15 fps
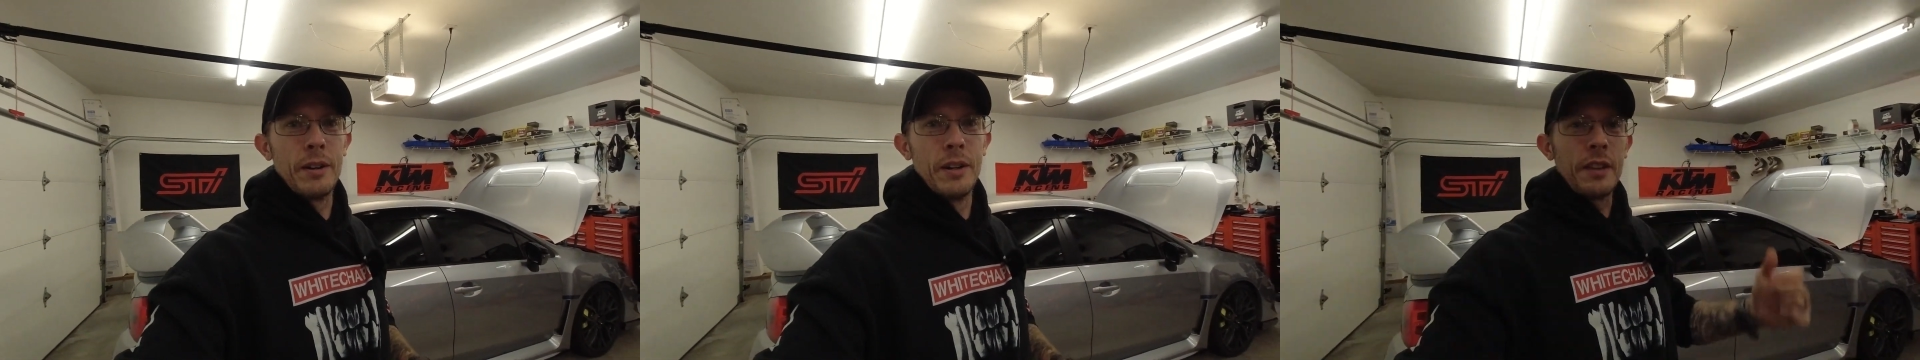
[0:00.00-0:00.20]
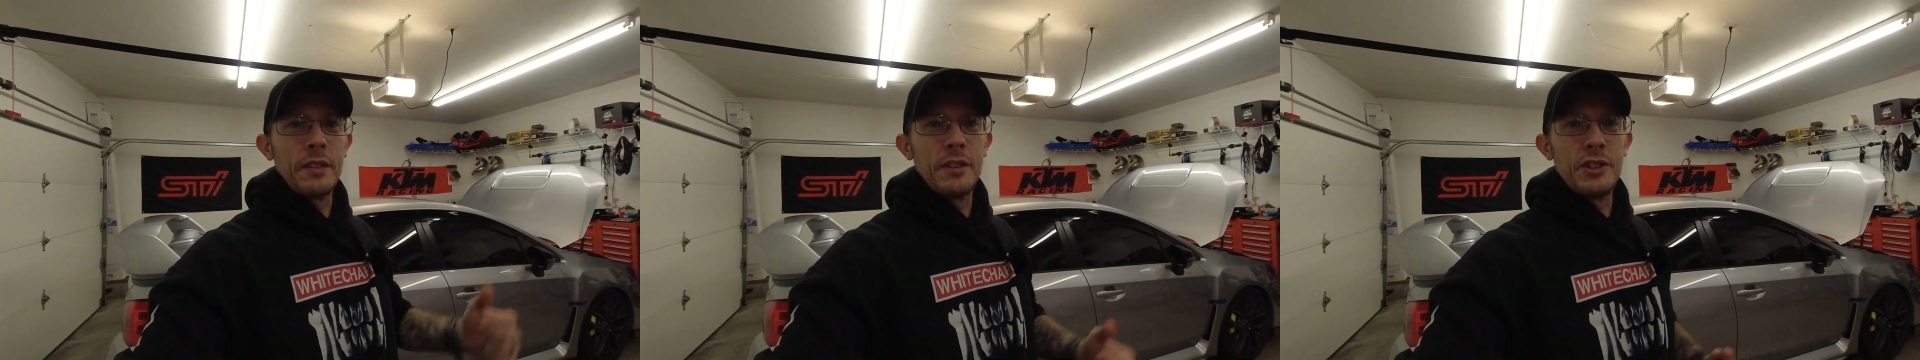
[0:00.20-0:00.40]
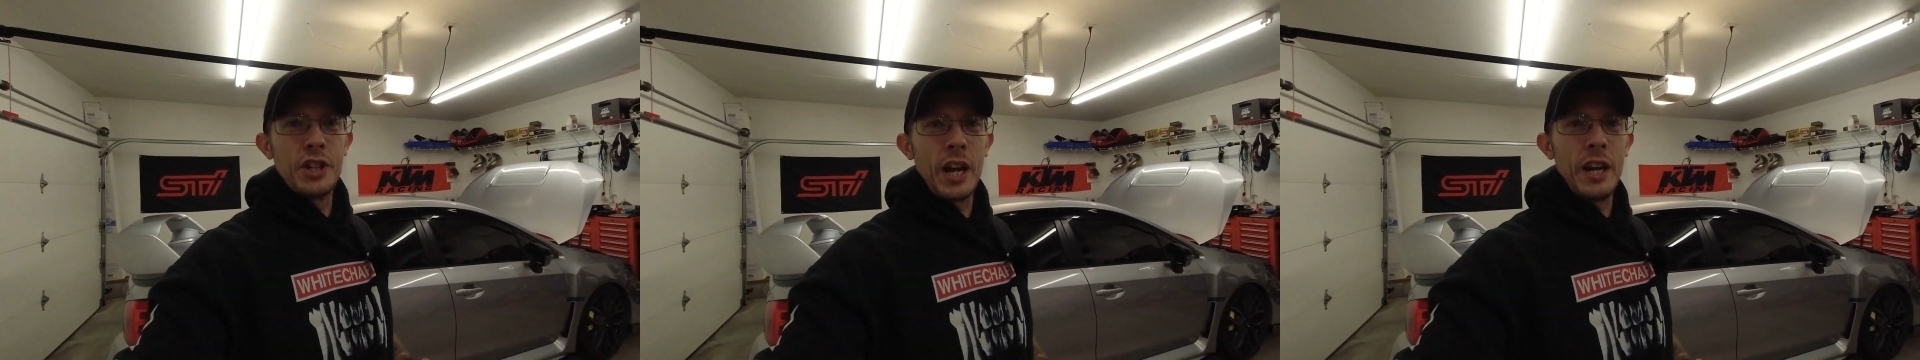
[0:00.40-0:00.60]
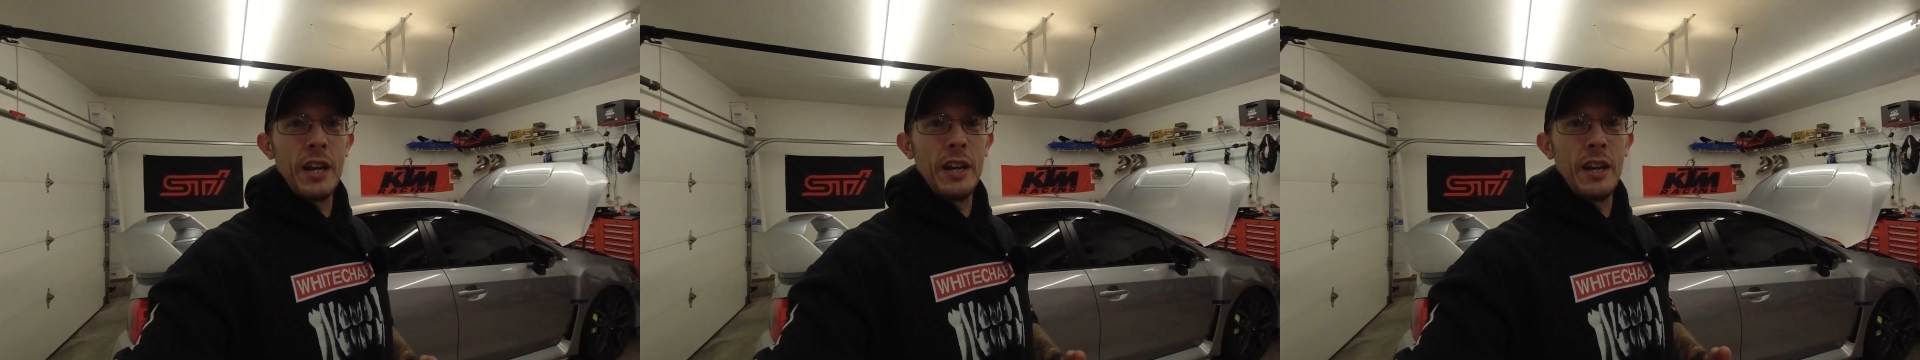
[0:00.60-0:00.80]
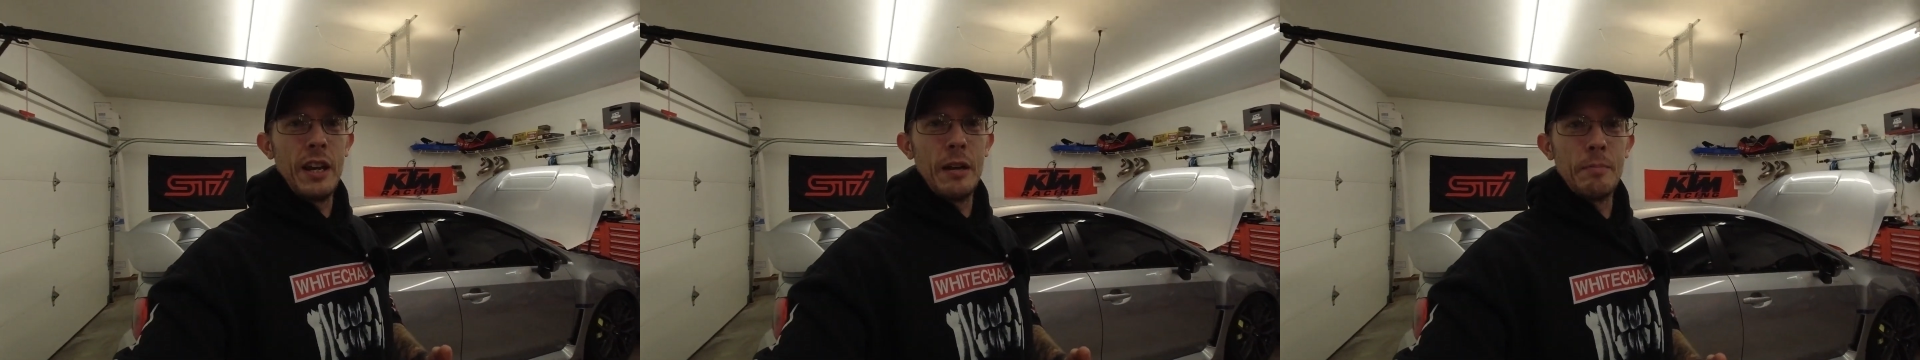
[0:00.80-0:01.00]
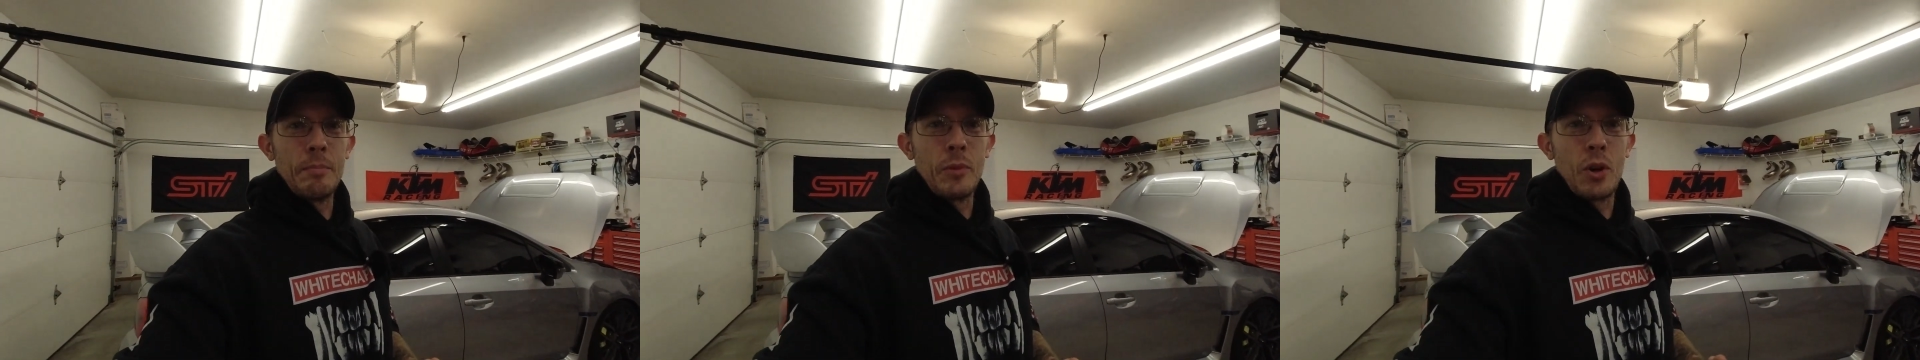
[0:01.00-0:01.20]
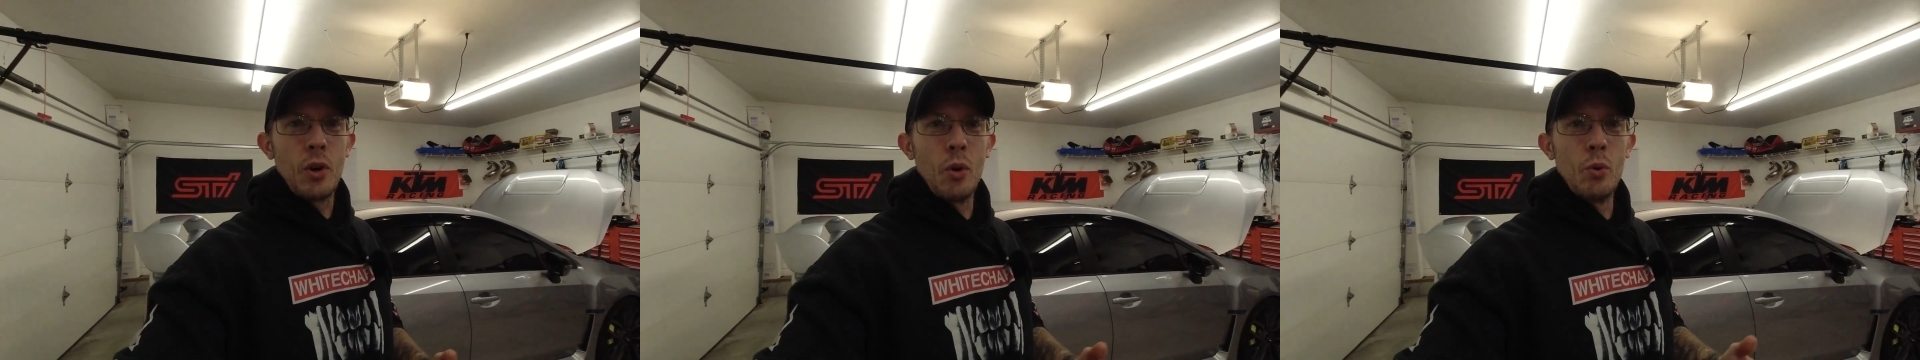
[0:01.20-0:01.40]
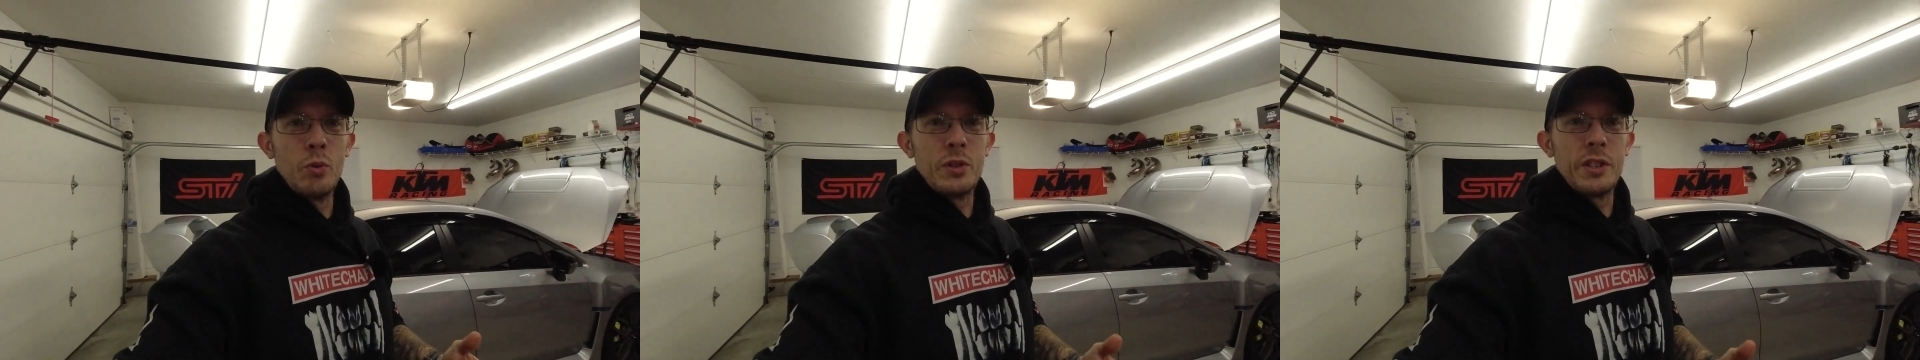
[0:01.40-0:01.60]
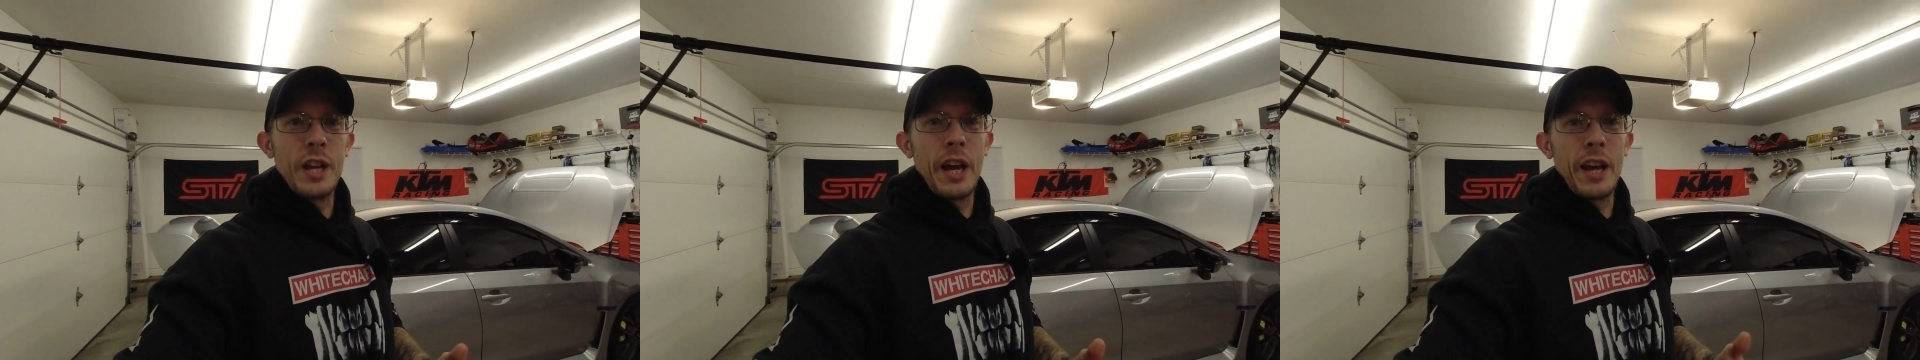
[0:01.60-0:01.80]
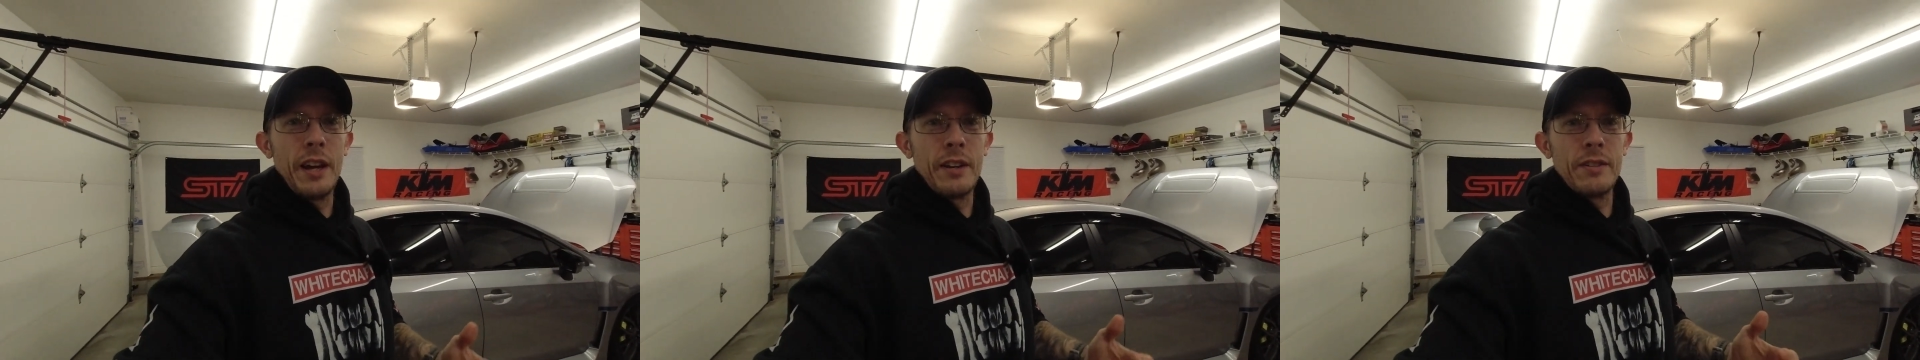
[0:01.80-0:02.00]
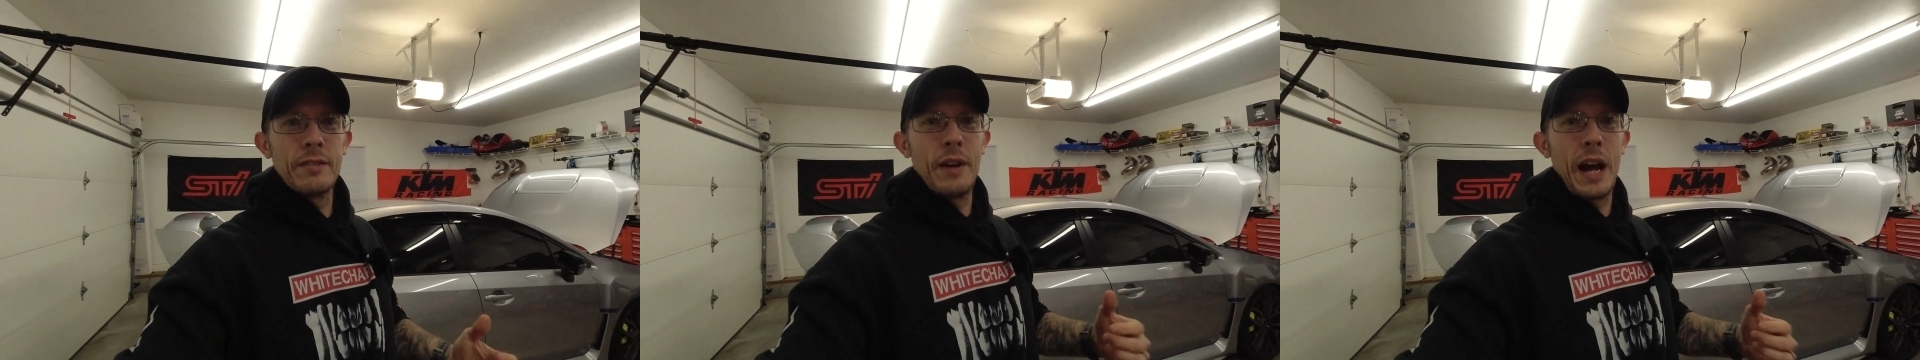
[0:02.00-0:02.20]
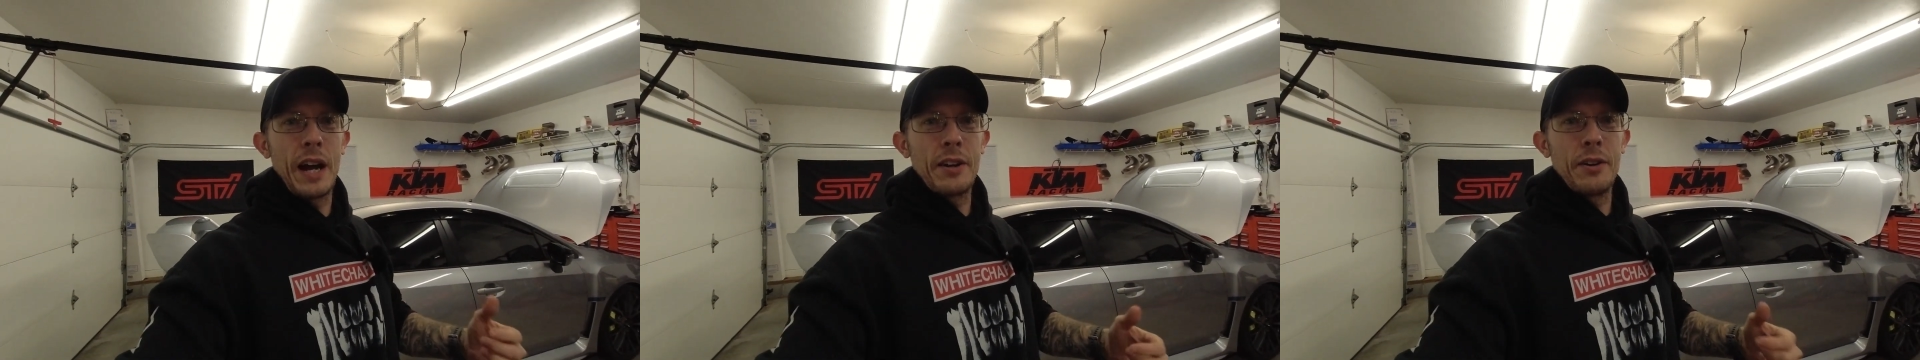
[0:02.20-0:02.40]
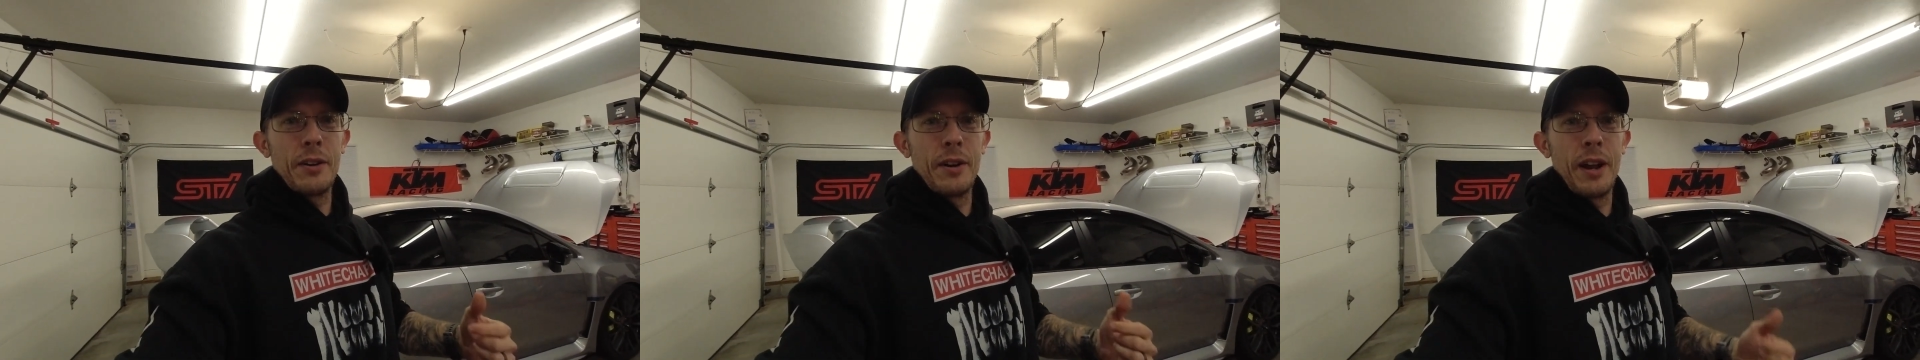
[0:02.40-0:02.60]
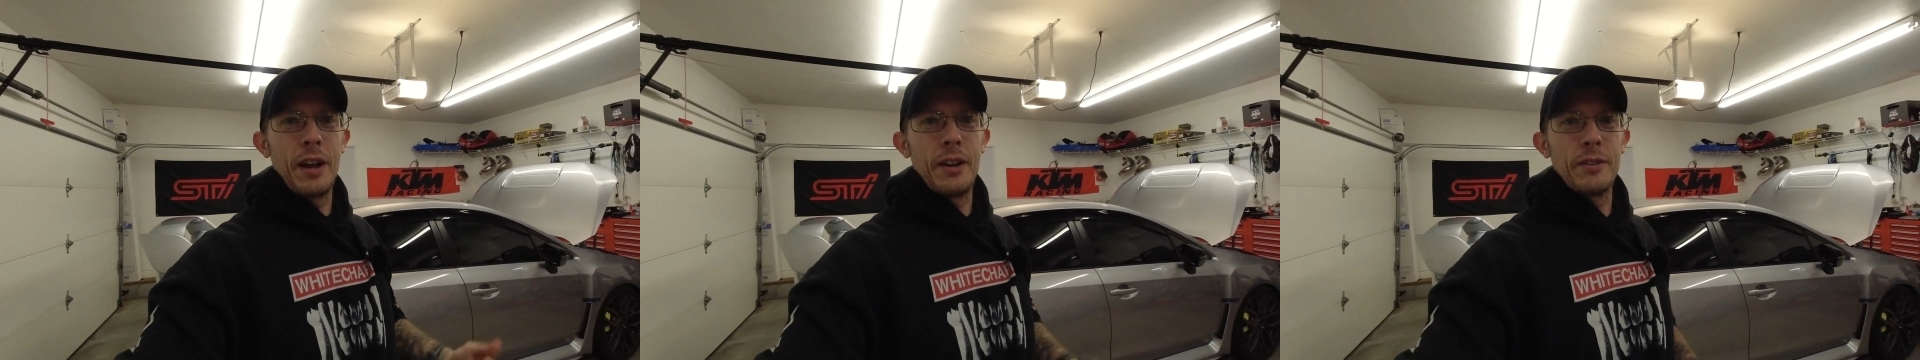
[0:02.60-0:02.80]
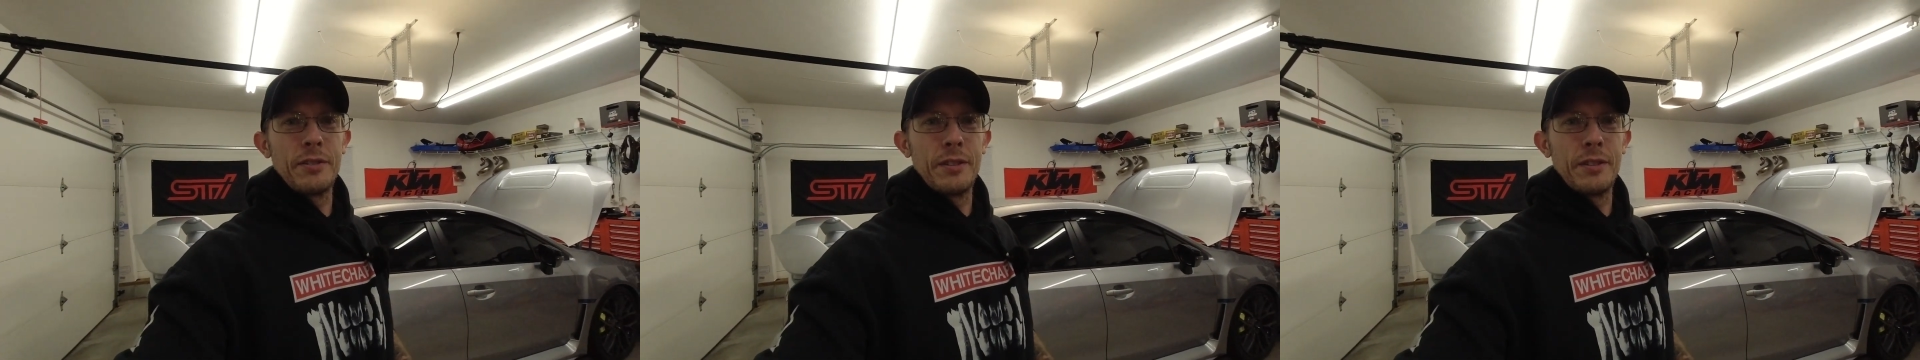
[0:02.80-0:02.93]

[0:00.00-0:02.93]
Got the JDM cool status factor now,